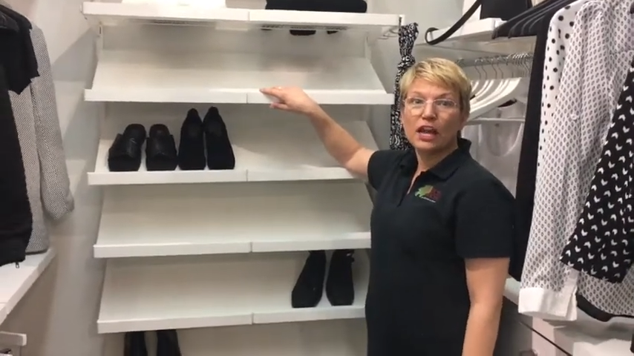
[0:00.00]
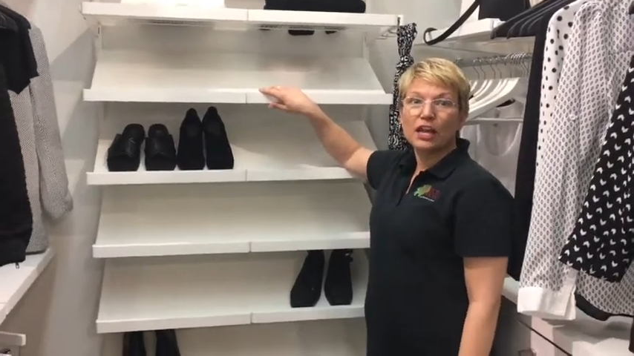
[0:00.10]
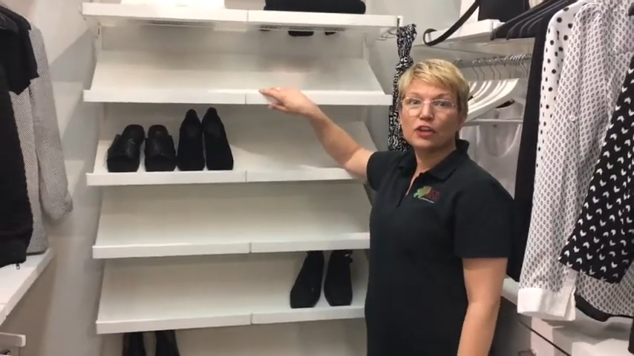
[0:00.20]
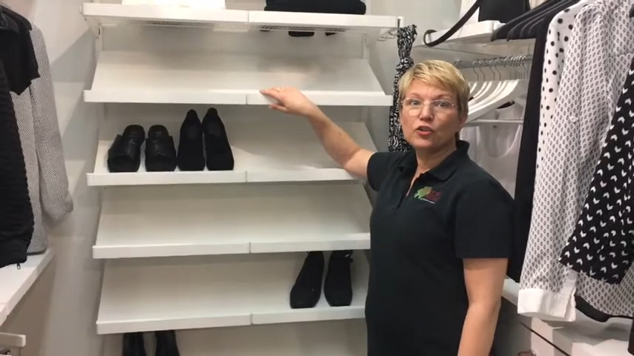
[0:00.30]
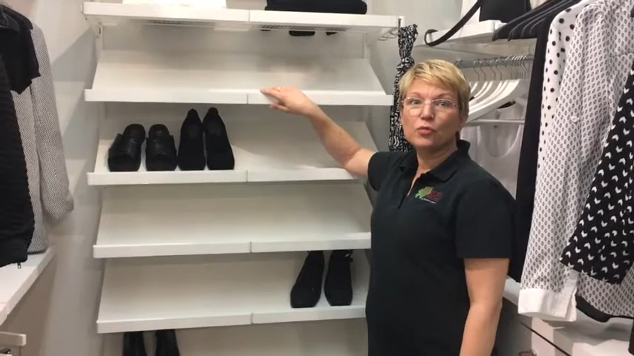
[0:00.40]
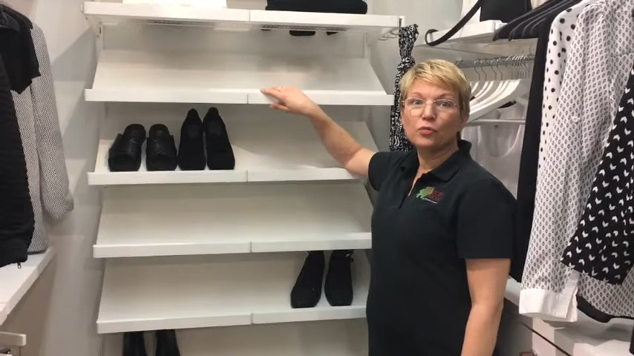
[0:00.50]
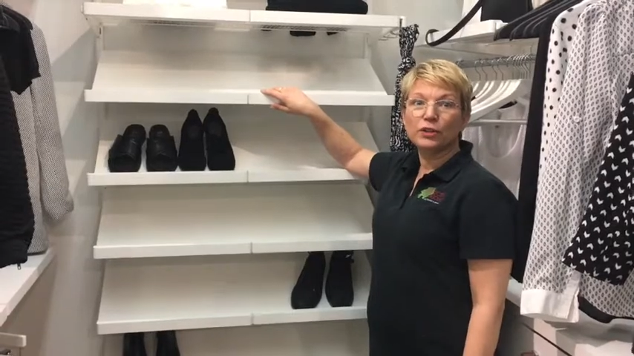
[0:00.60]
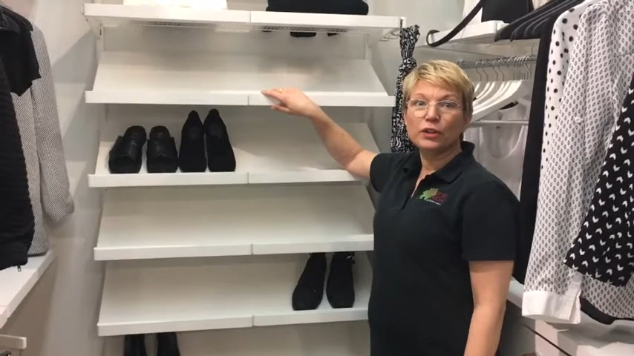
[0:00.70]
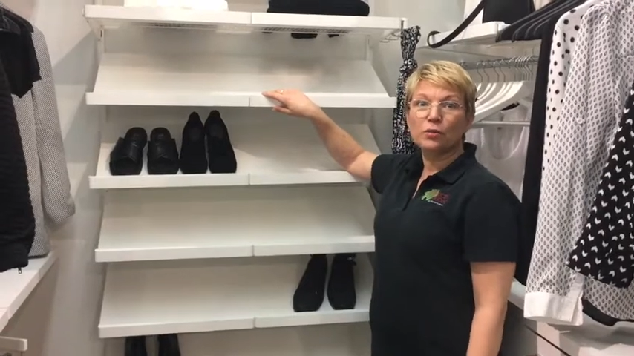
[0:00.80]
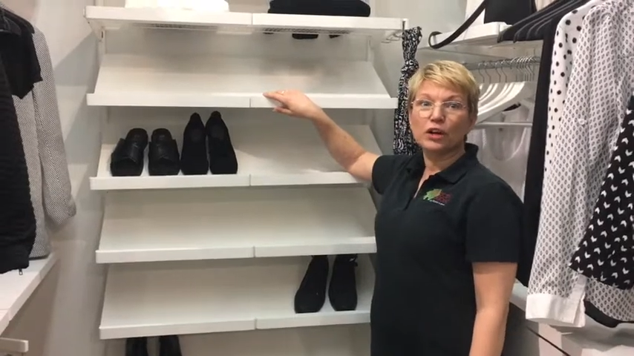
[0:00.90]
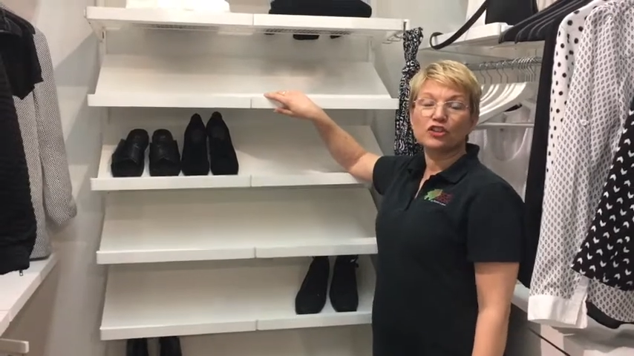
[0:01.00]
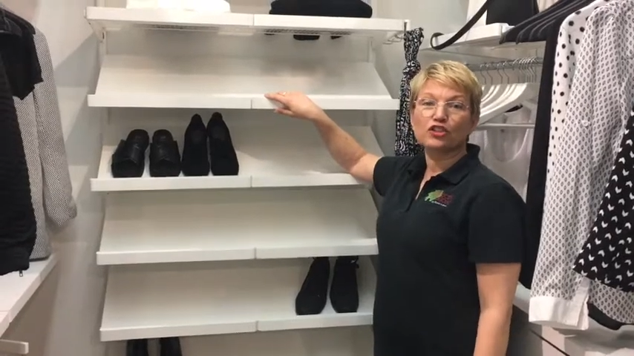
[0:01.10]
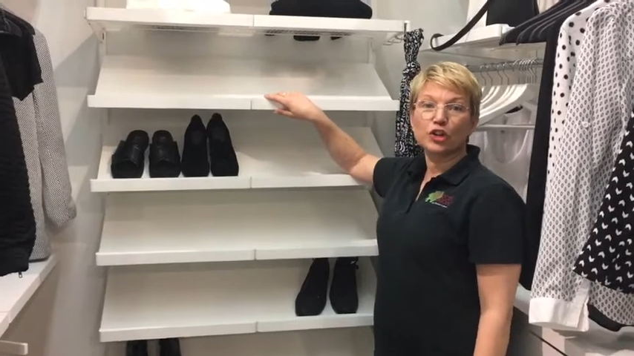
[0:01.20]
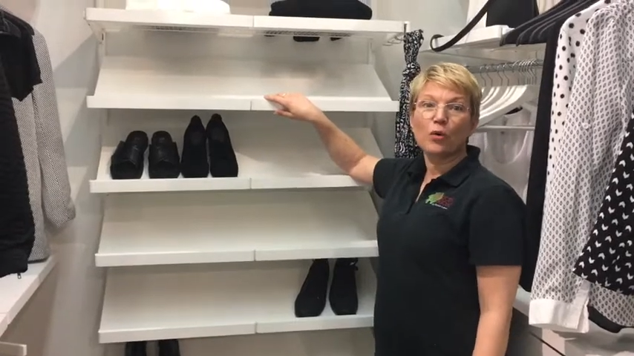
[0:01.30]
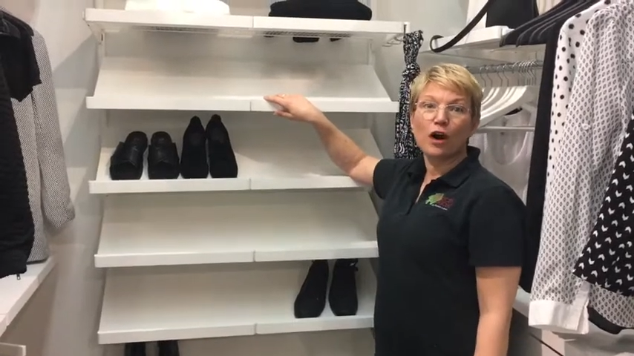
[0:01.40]
and you really want to
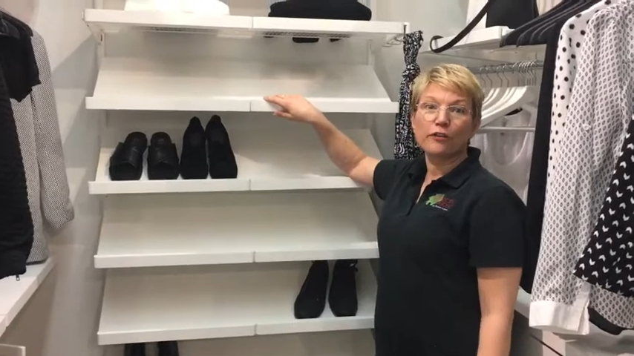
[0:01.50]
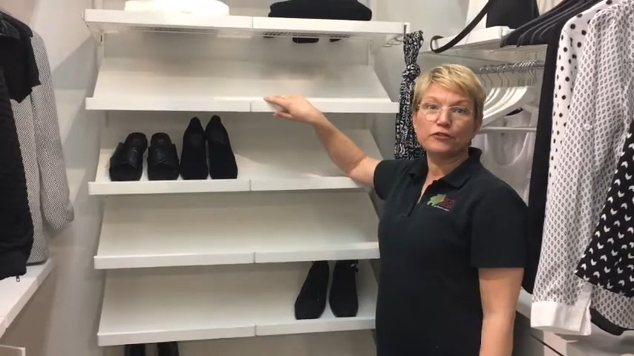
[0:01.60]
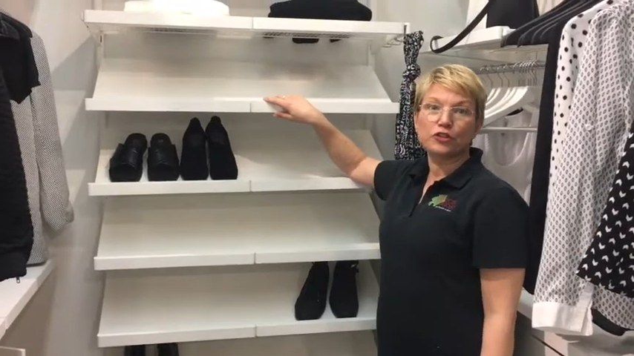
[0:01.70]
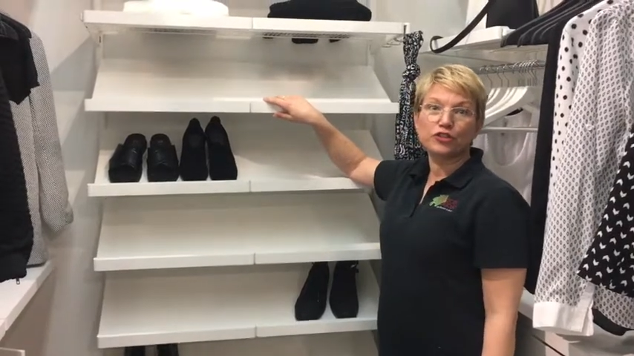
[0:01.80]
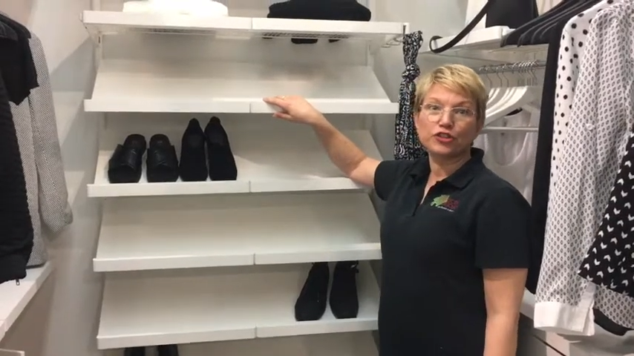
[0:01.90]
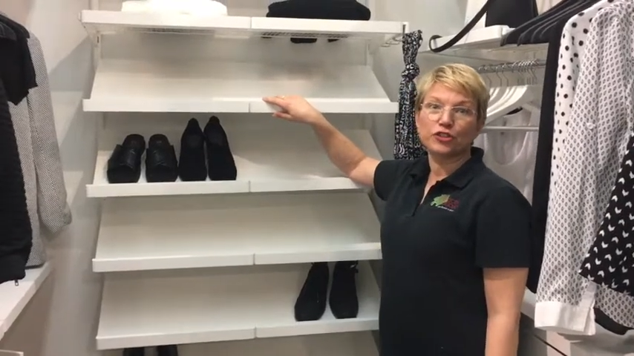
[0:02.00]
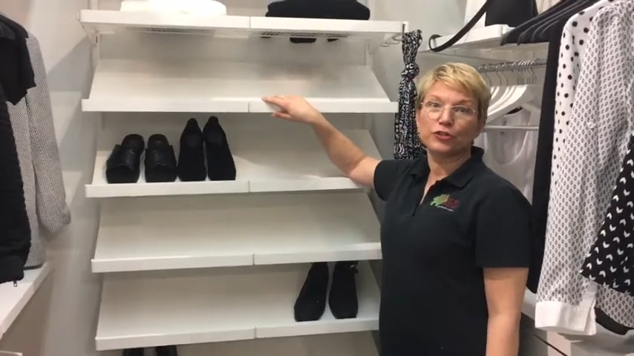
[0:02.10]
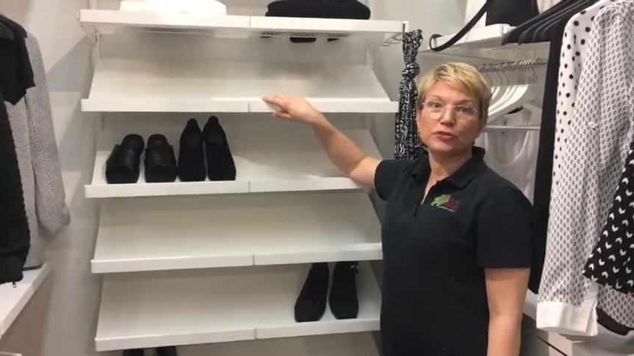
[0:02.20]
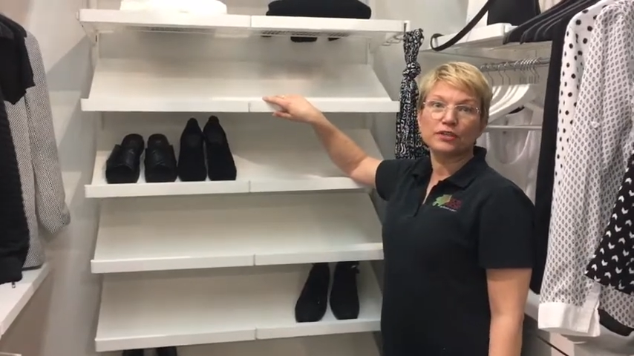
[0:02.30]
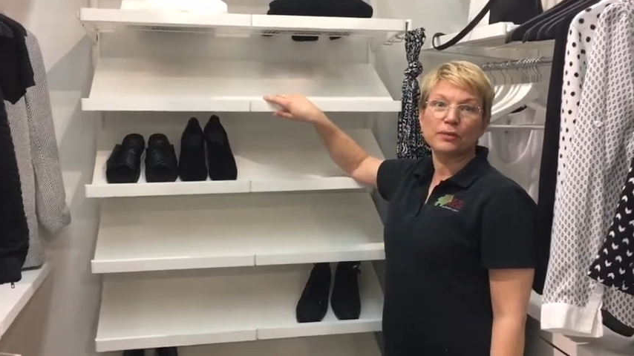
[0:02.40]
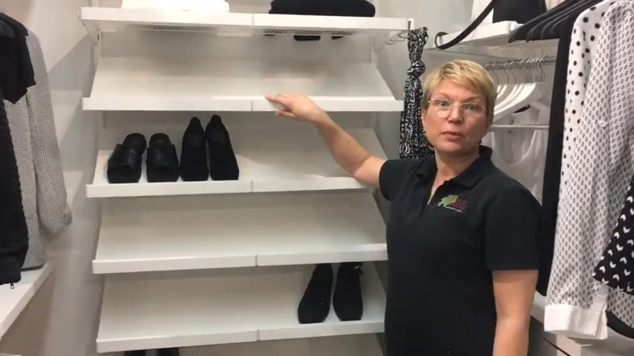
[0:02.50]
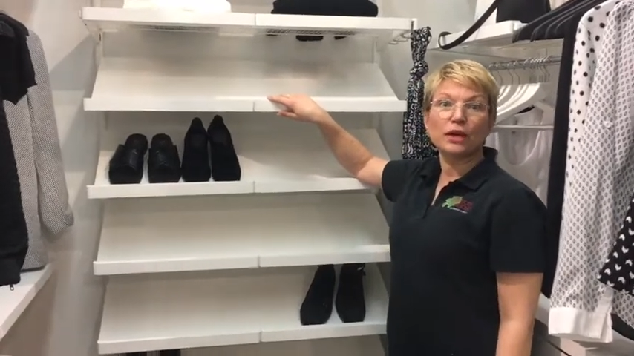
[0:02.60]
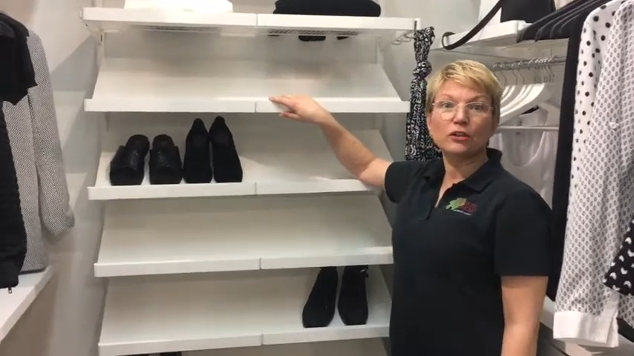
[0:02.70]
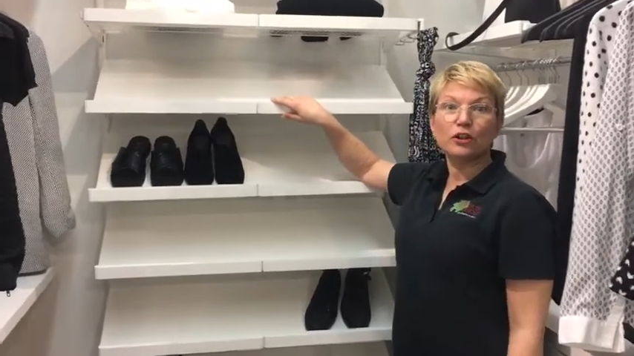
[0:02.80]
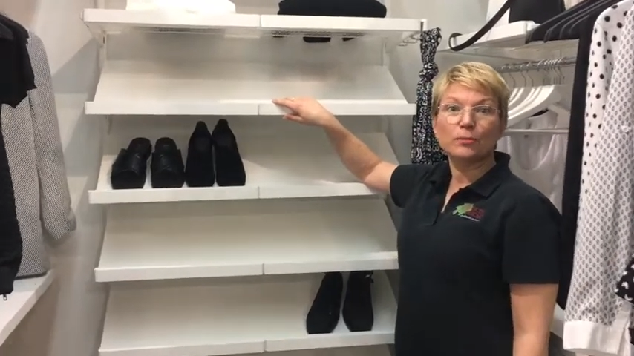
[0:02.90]
show off your shoes and make
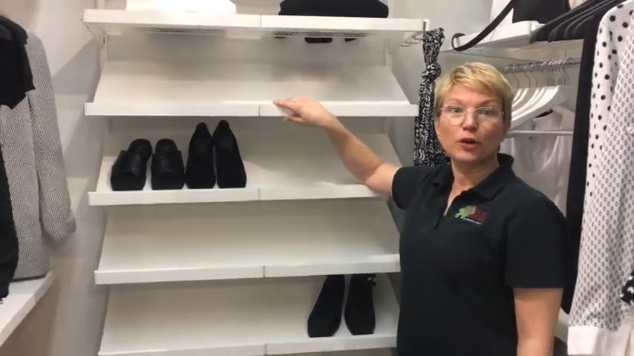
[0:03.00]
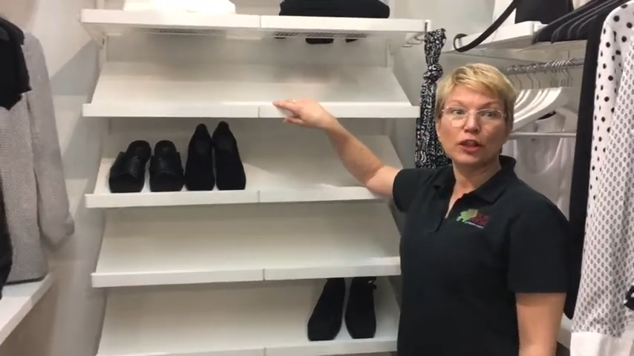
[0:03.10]
it look more